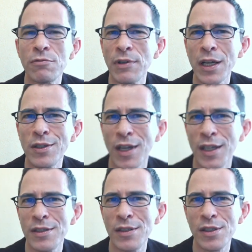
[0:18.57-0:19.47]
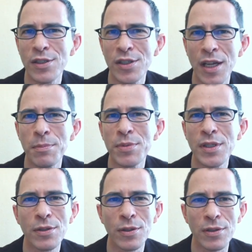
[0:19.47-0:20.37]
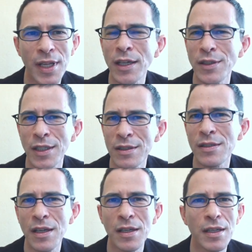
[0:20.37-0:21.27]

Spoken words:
recognize these shapes or tactics,